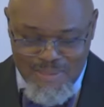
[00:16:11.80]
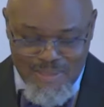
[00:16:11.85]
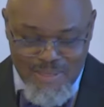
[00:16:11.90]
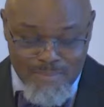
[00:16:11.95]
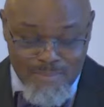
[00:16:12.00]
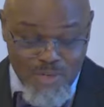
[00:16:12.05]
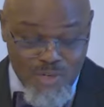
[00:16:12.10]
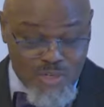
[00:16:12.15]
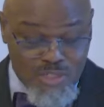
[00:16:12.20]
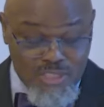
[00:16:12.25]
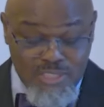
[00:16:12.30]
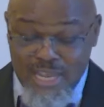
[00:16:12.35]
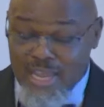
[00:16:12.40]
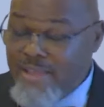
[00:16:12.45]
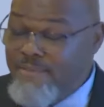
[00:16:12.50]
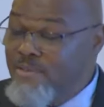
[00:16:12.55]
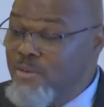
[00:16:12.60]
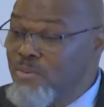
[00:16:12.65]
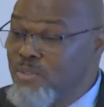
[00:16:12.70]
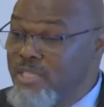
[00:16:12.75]
Because
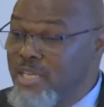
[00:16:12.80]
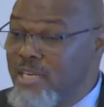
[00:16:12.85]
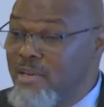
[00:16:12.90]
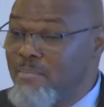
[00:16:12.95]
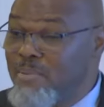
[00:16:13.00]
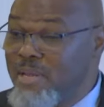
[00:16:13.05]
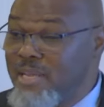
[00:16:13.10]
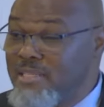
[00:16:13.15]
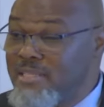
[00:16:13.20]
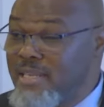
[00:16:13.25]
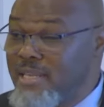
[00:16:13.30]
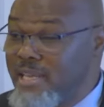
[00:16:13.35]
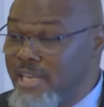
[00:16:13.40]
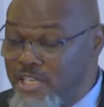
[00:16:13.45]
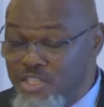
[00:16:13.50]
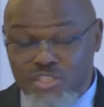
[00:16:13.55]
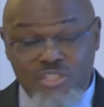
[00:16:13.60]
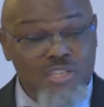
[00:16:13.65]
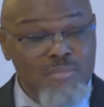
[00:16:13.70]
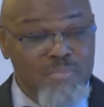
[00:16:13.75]
David was at a place that he
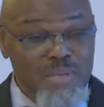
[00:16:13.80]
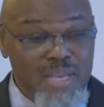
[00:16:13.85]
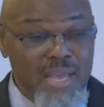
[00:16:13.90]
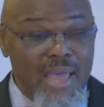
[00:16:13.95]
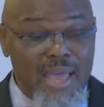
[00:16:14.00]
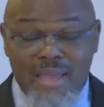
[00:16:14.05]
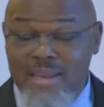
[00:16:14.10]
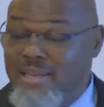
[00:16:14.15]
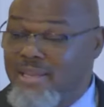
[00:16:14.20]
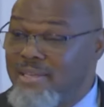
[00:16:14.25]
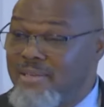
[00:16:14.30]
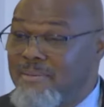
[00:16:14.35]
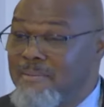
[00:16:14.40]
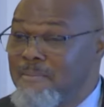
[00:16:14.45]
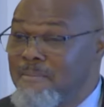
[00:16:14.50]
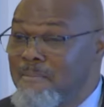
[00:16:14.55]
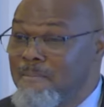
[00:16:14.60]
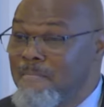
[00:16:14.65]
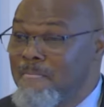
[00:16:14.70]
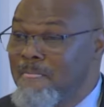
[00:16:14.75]
should be hated.
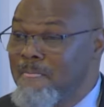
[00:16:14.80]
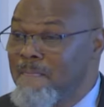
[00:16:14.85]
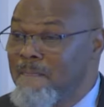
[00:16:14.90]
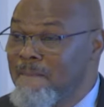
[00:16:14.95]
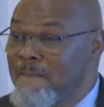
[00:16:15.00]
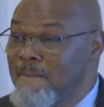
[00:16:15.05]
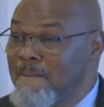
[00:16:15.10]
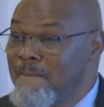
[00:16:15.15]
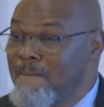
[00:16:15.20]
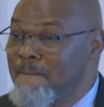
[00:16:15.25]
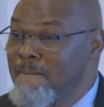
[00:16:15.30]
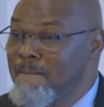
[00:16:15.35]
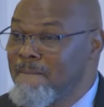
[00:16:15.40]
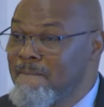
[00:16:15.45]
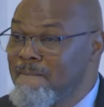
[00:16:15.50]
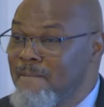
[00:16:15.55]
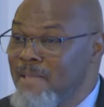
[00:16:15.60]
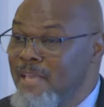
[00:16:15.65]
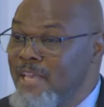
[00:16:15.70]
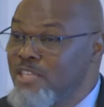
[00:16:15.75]

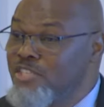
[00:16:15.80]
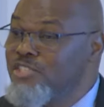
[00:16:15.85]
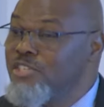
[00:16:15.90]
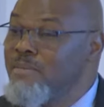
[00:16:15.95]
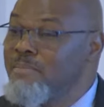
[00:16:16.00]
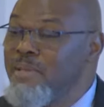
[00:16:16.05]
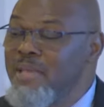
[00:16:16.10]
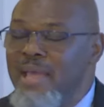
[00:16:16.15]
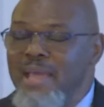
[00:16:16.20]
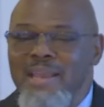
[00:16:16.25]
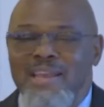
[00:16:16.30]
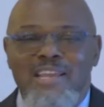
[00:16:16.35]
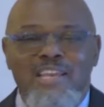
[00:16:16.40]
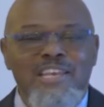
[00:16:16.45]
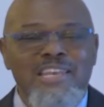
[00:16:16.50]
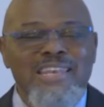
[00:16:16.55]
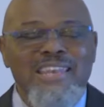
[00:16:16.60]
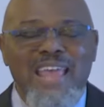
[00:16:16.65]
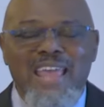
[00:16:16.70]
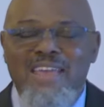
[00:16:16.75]
He should be hated.
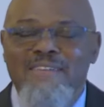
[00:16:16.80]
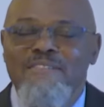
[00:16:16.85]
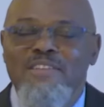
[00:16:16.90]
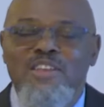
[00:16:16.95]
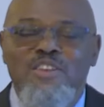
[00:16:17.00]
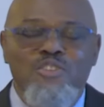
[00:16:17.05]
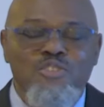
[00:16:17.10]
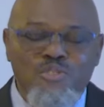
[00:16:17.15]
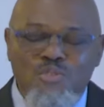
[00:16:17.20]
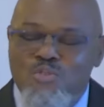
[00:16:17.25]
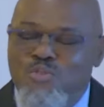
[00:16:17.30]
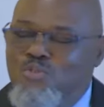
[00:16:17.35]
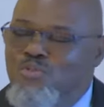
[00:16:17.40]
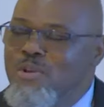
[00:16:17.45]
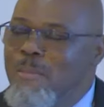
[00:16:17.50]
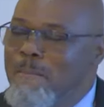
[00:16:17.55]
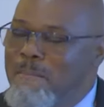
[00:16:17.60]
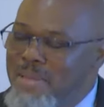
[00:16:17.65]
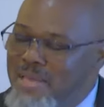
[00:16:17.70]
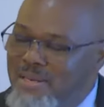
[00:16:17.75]
And David knew
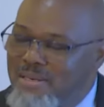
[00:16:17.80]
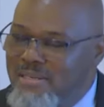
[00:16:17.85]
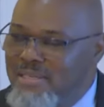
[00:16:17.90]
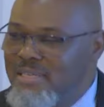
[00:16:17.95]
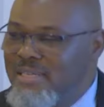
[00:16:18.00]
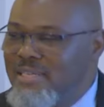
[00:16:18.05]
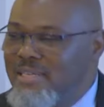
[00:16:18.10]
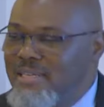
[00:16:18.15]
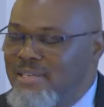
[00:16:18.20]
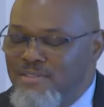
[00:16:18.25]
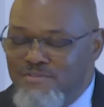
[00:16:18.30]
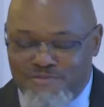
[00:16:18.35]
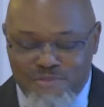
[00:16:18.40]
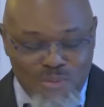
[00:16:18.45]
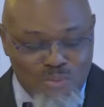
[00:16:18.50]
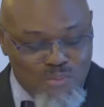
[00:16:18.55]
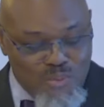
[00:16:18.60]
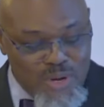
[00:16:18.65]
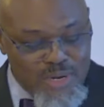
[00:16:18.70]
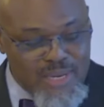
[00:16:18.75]
the penalty
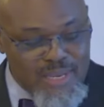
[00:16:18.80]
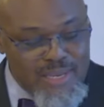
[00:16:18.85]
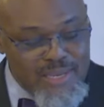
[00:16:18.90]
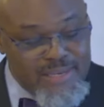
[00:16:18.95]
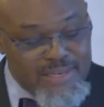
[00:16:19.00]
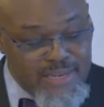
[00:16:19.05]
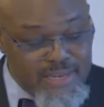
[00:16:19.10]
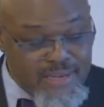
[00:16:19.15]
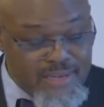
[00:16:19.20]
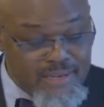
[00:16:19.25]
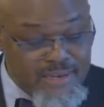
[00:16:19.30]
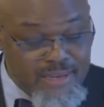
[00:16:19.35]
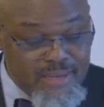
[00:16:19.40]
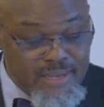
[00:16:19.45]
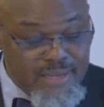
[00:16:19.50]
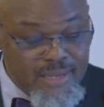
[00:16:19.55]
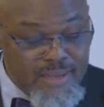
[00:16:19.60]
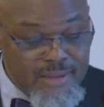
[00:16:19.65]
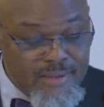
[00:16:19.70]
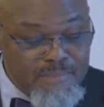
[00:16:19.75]
for what he did.
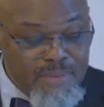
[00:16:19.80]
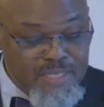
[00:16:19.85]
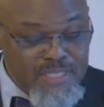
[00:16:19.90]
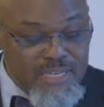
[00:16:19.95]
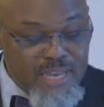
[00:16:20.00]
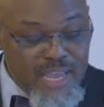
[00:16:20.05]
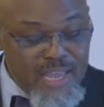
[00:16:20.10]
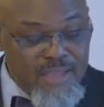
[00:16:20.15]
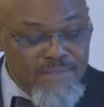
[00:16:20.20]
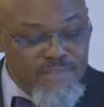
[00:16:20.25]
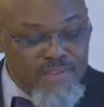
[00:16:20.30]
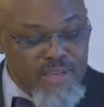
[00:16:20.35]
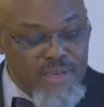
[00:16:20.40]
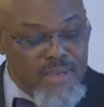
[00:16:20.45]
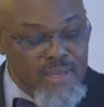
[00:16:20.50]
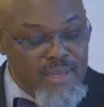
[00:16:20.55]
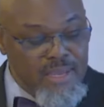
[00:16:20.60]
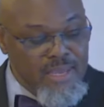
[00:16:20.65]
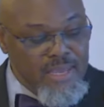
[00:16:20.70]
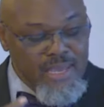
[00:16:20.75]
But David,
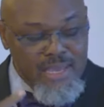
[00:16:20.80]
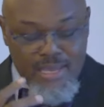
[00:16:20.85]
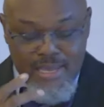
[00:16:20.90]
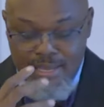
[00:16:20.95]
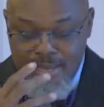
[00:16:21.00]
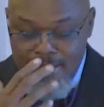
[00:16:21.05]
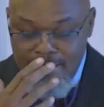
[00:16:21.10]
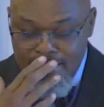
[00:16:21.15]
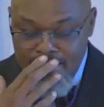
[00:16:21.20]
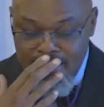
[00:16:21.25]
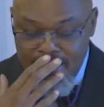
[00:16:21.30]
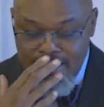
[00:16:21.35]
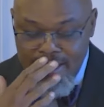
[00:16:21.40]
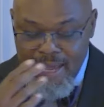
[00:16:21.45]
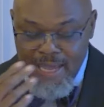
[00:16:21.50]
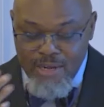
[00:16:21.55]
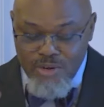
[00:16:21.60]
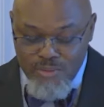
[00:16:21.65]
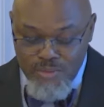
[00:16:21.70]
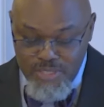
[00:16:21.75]
he
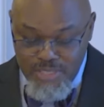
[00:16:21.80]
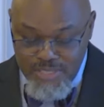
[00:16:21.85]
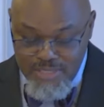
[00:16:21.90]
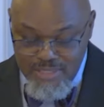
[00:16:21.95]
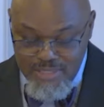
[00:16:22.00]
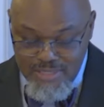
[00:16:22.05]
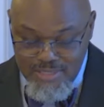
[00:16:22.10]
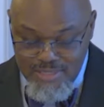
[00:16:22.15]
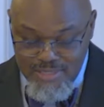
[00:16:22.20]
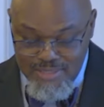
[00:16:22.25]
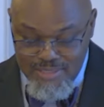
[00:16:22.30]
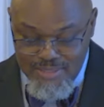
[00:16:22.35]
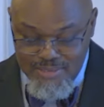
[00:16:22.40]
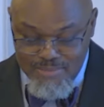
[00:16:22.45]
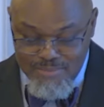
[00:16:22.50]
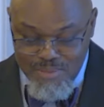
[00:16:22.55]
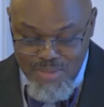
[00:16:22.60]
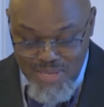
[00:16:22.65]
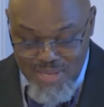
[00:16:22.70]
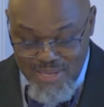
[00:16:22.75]
got on his
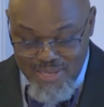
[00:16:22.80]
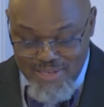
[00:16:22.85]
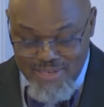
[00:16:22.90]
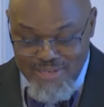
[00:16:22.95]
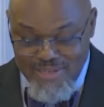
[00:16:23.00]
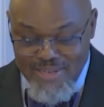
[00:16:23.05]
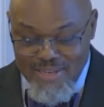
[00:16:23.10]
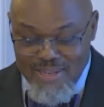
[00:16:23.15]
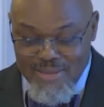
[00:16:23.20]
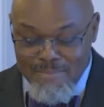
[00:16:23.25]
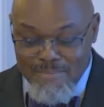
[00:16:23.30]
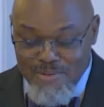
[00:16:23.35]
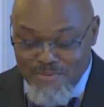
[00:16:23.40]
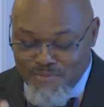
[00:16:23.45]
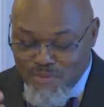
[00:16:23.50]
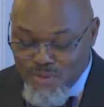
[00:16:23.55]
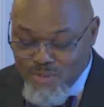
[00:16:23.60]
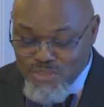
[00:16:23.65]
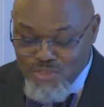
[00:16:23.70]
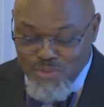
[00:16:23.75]
pen, but
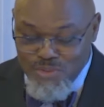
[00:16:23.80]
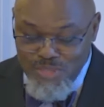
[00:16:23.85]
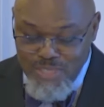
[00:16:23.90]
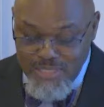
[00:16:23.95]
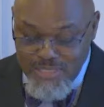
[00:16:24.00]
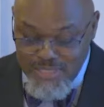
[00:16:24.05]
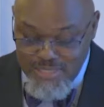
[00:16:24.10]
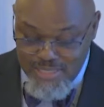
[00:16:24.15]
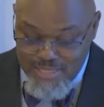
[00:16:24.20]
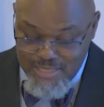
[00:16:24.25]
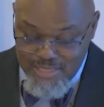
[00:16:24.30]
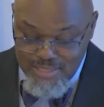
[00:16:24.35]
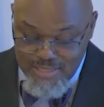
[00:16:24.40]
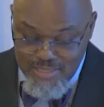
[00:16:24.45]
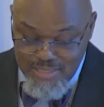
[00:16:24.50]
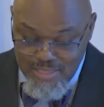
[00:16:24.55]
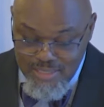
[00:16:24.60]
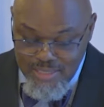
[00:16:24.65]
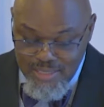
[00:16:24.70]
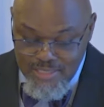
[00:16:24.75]
first on his knees.
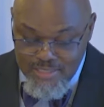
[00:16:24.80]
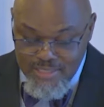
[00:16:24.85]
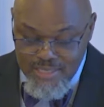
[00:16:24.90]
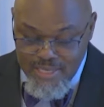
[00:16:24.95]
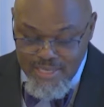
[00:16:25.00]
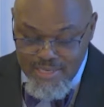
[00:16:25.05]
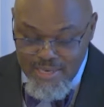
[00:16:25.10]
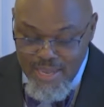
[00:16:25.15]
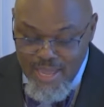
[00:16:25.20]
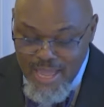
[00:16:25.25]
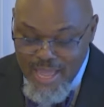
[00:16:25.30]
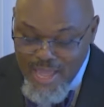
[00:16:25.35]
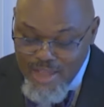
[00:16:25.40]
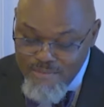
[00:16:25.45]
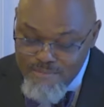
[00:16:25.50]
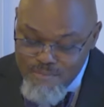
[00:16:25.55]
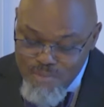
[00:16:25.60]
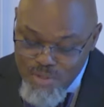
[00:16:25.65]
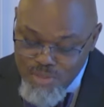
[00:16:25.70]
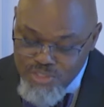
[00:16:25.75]
He said,
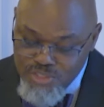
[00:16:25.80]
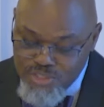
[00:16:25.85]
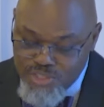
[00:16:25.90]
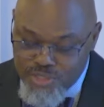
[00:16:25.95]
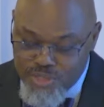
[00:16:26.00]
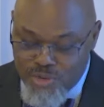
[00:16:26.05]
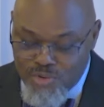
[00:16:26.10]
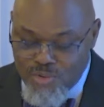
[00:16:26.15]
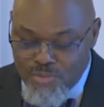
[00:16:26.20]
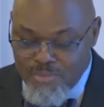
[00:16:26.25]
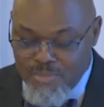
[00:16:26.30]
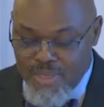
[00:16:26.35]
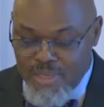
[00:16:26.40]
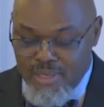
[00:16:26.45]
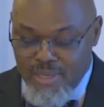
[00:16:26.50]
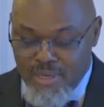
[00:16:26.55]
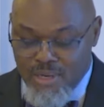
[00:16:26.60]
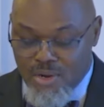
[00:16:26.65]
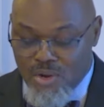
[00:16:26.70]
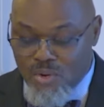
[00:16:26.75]
"Have mercy on
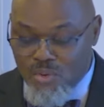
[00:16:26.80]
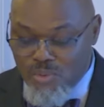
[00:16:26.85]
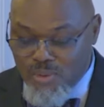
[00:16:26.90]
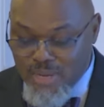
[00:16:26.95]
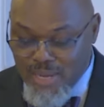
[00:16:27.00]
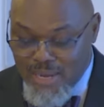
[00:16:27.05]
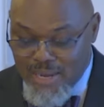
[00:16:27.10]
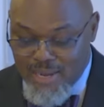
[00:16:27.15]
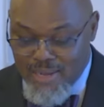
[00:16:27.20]
me, O God,